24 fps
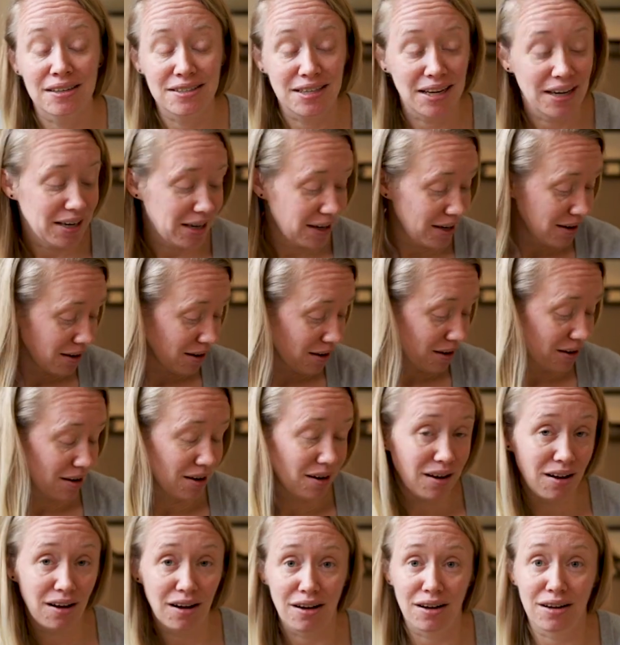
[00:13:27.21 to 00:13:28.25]
taking
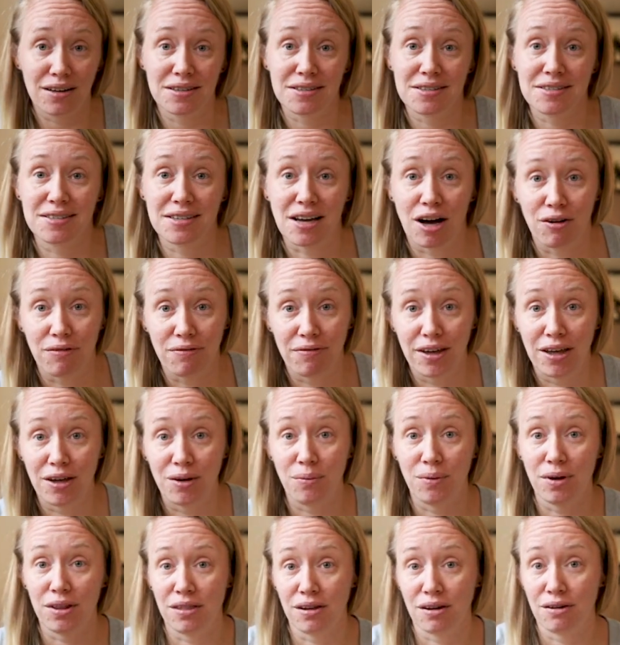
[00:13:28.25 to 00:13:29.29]
a
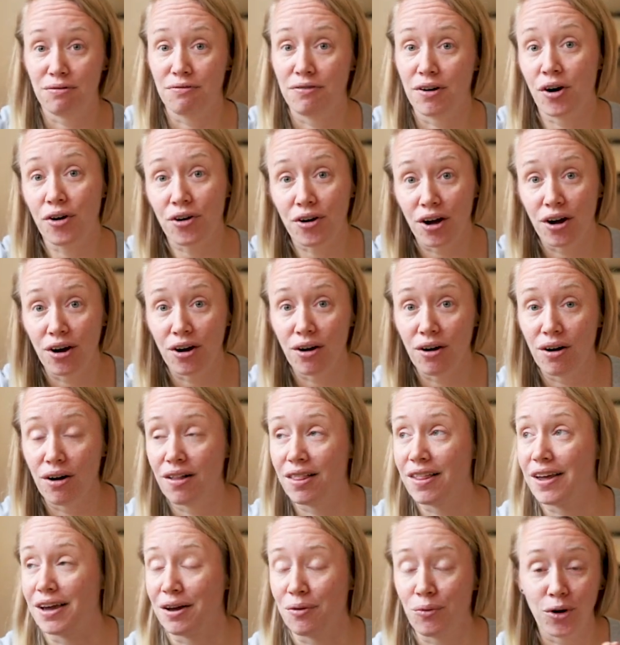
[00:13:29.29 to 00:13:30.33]
selfie with your photo,
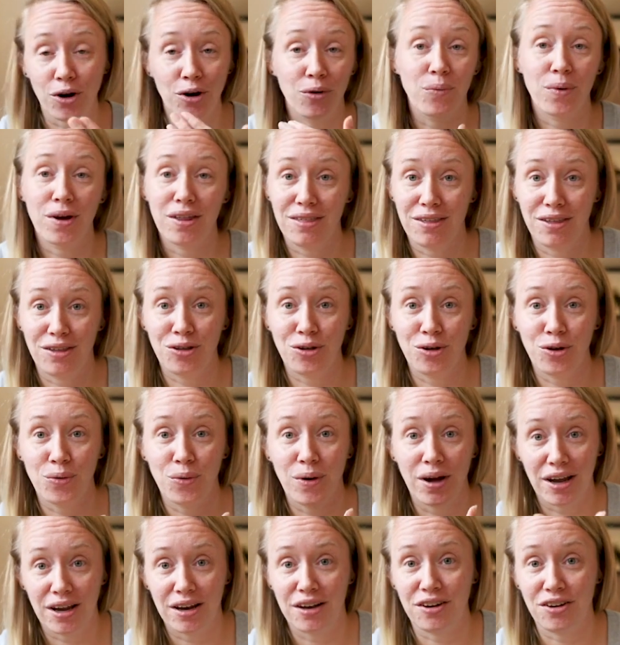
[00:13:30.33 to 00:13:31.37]
like, or with you
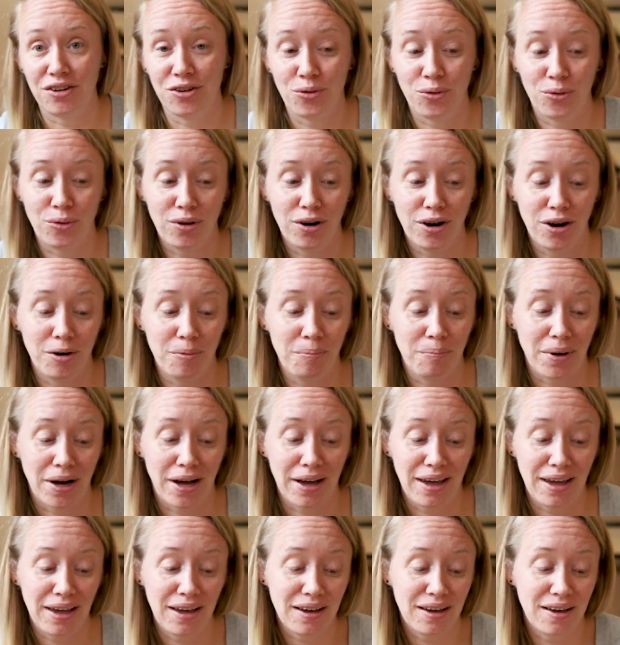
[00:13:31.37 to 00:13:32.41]
and your
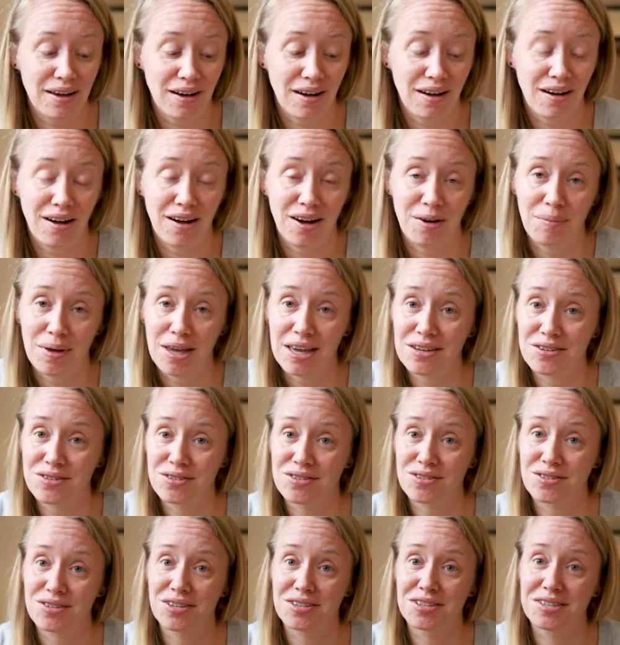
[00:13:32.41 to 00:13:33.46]
bike, um,
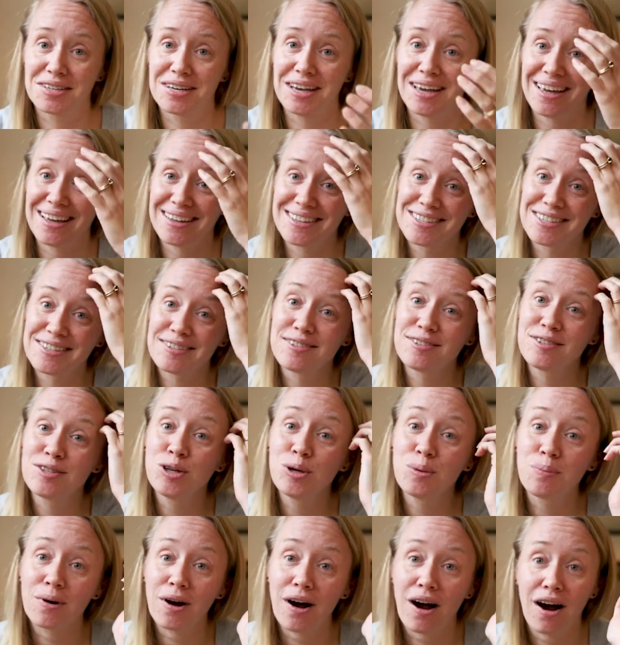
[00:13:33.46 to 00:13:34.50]
is just, it's
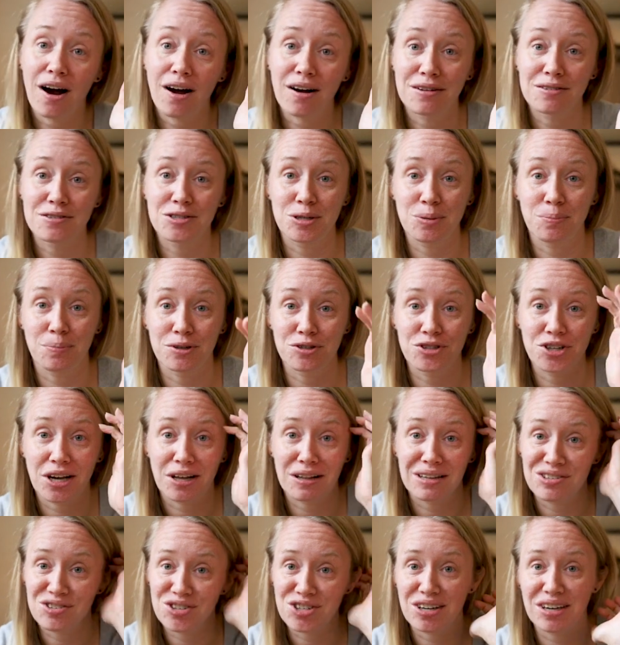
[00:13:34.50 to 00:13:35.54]
super hard and super
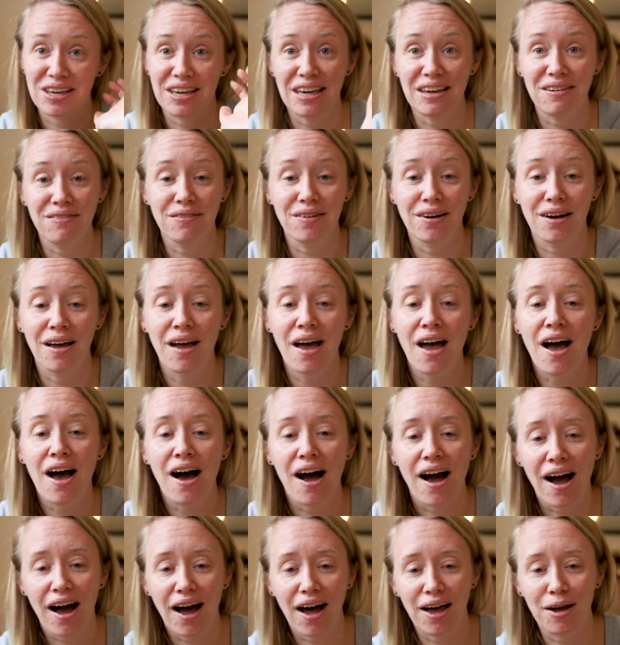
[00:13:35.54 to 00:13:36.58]
challenging. Even
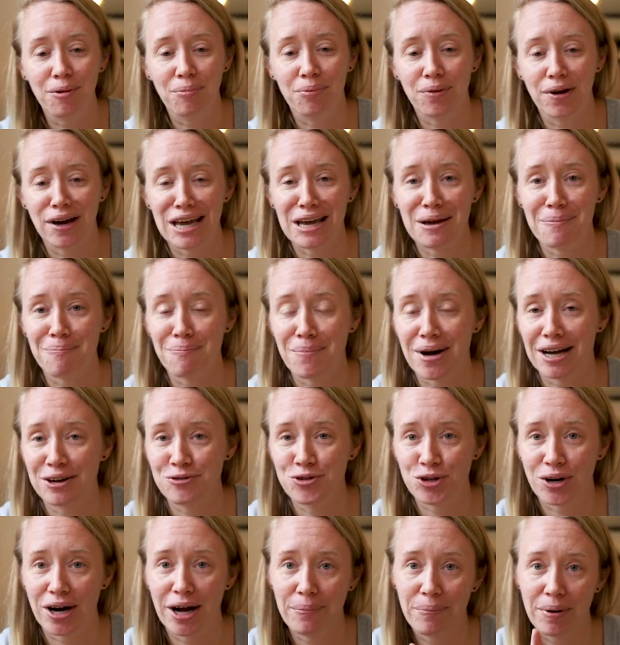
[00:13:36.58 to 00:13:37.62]
I bring my
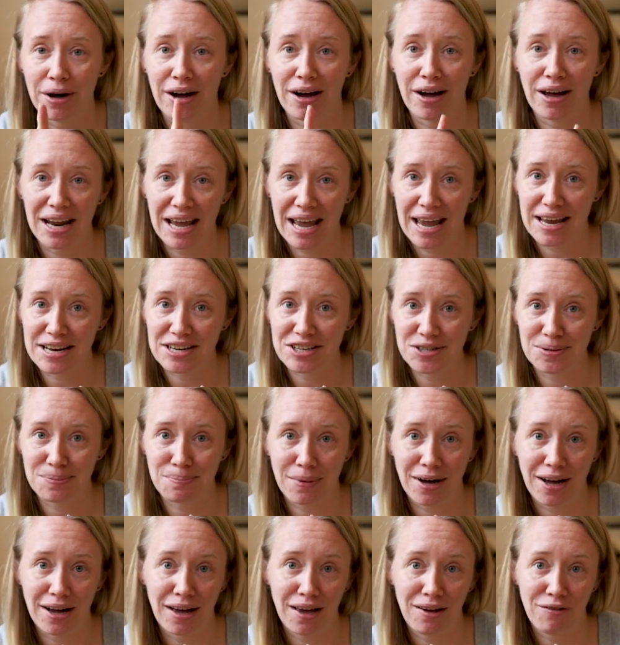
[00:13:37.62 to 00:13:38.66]
tripod and
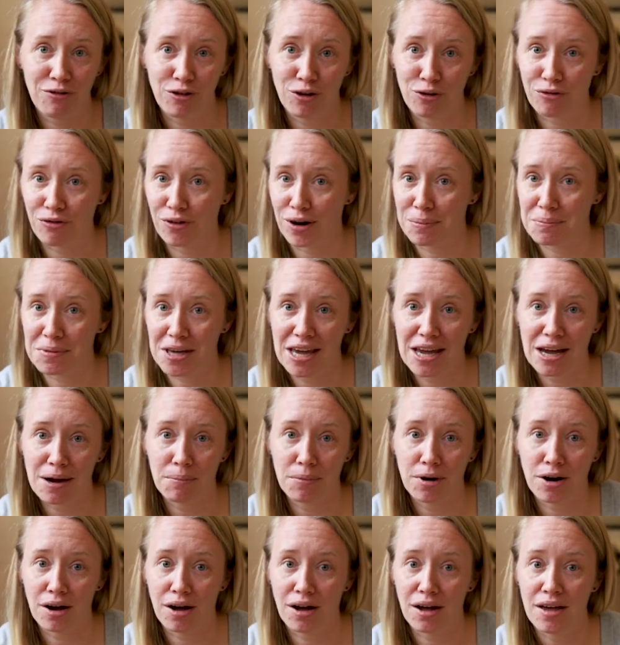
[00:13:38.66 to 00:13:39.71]
my full frame
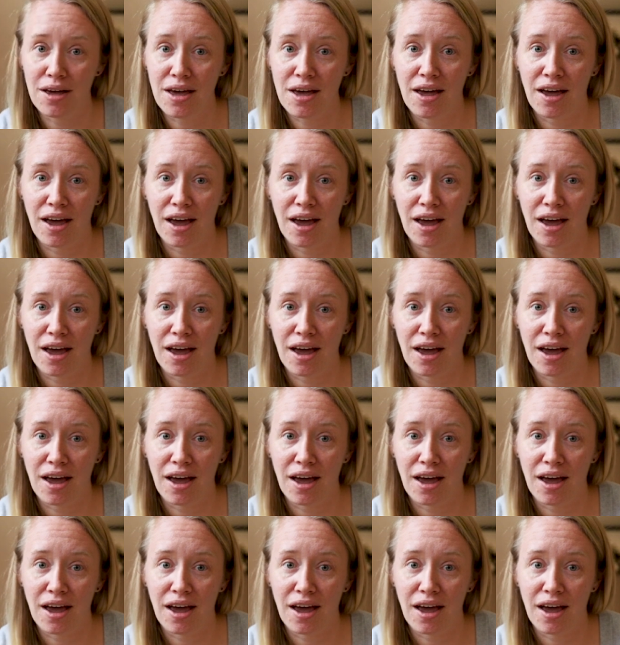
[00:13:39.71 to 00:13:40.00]
camera